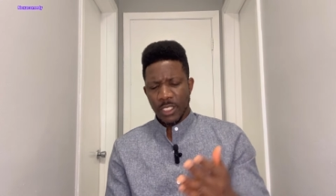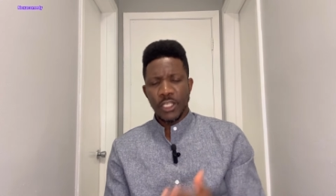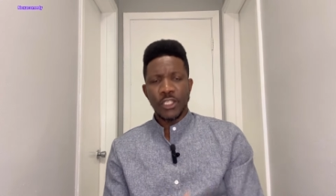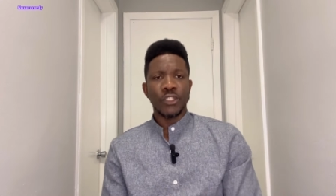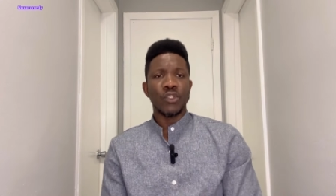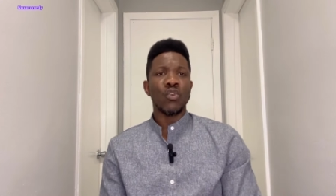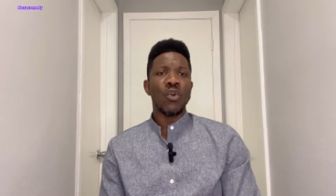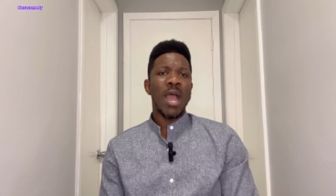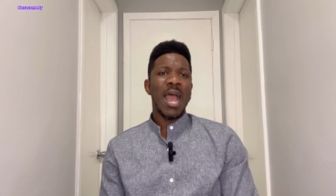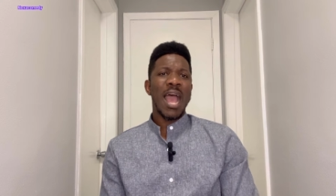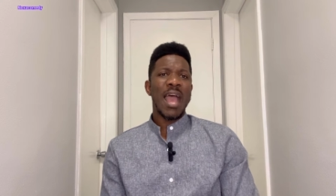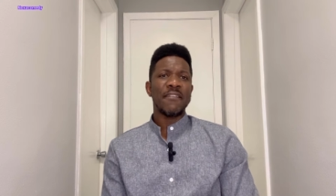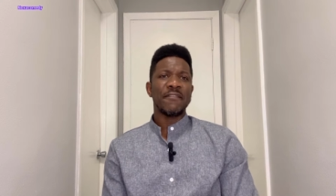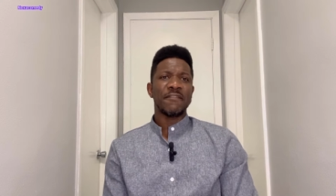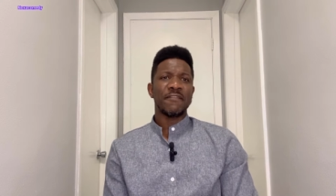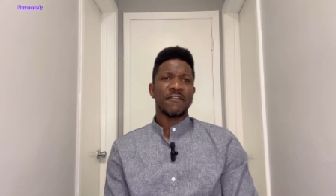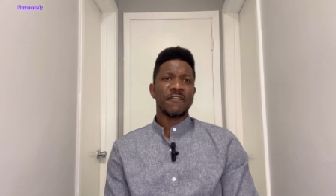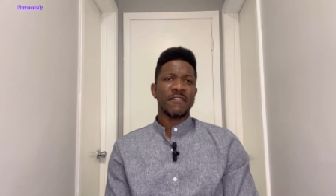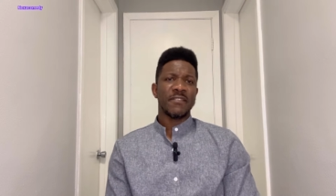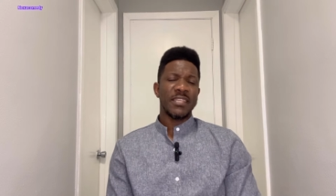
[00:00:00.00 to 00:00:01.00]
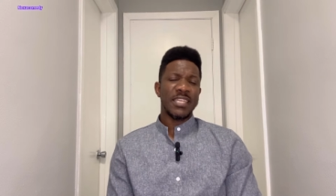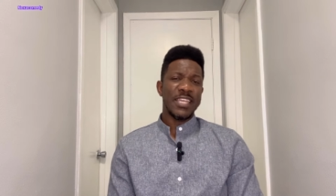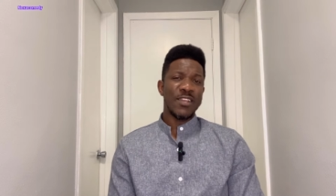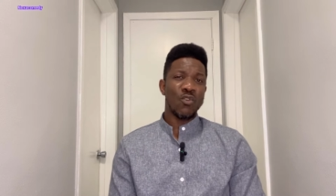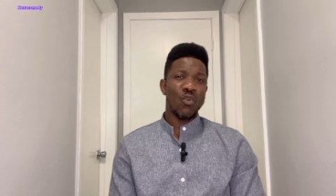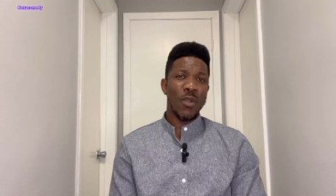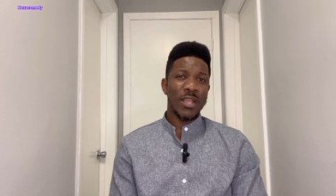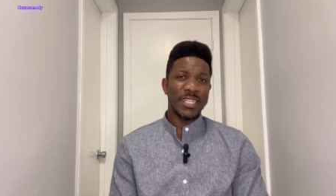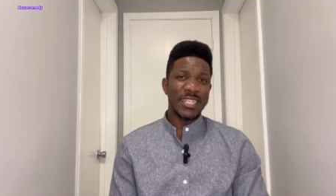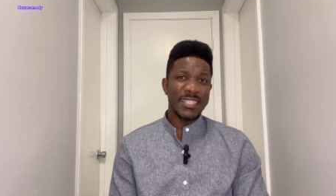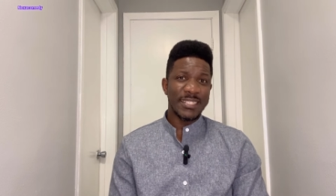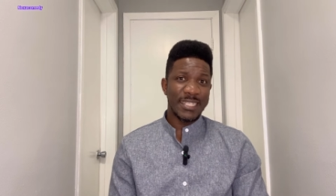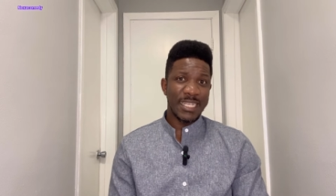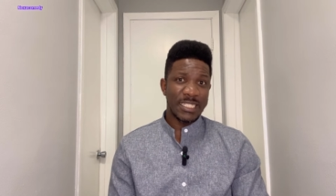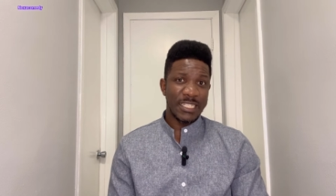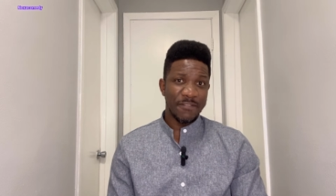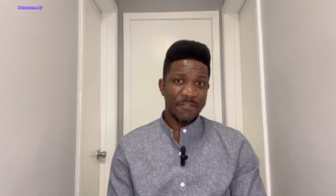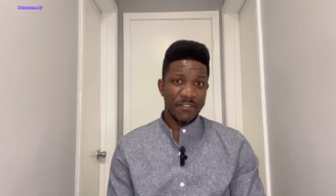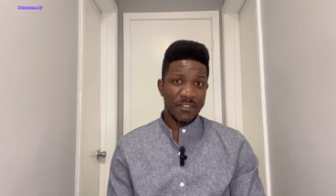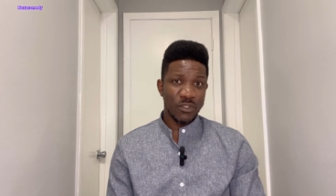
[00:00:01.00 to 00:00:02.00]
You have a wedding
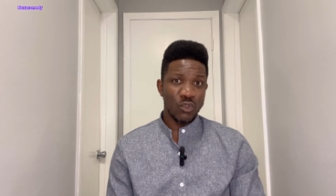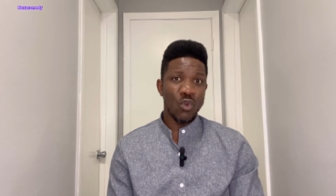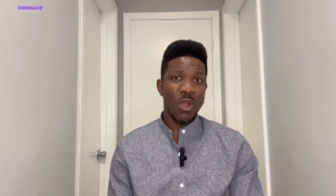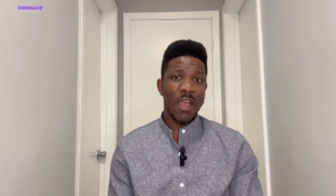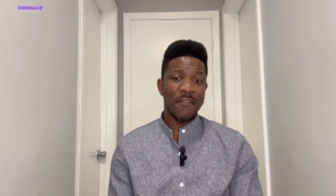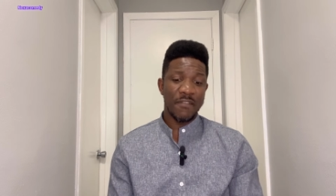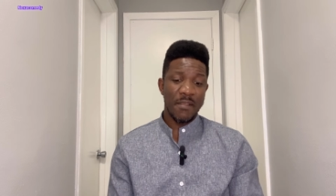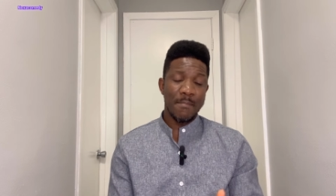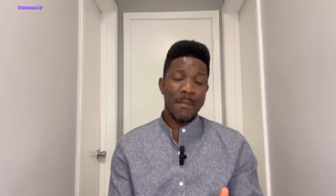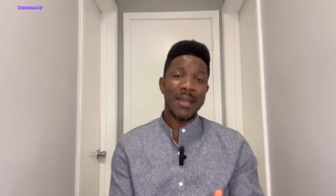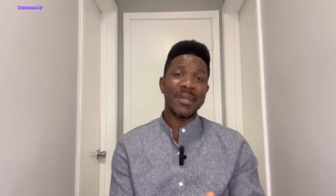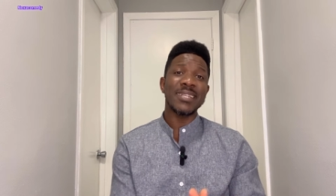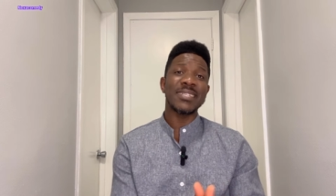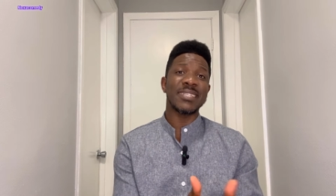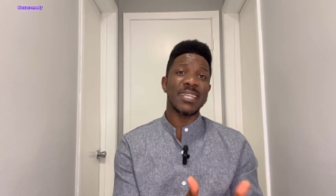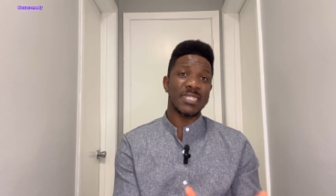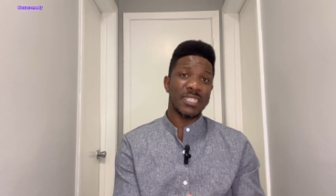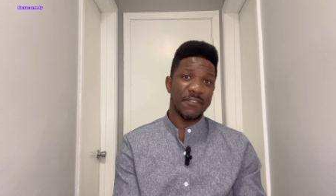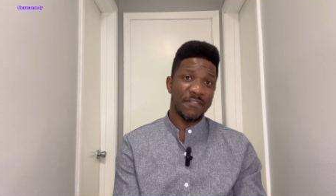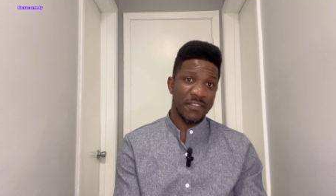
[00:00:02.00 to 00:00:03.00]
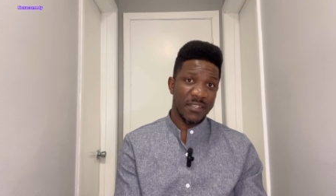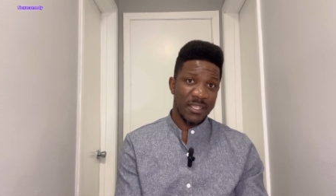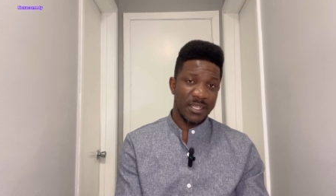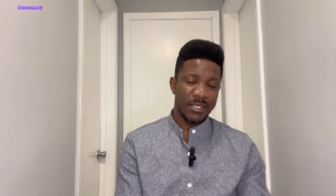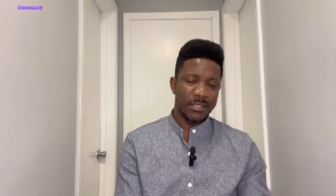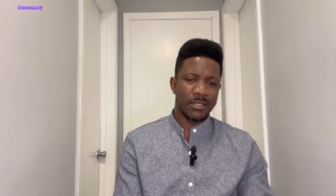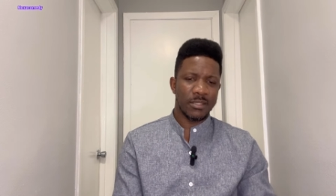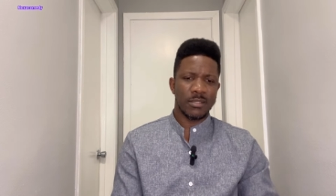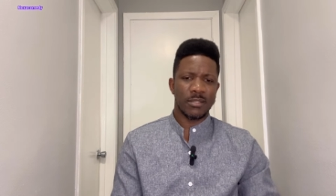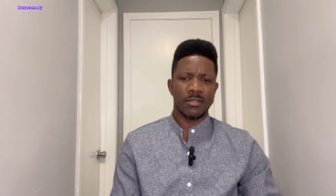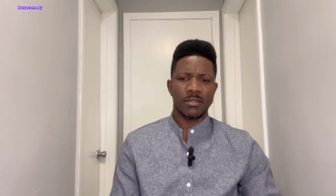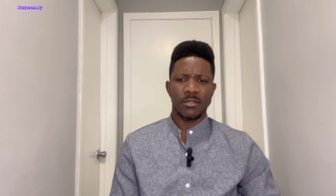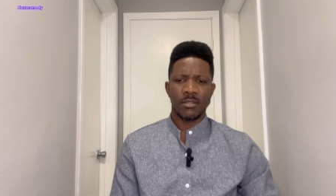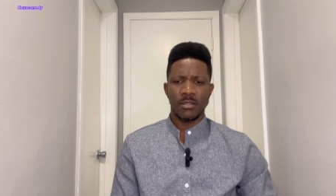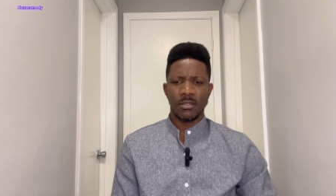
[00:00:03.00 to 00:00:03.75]
certificate, you have a marriage certificate.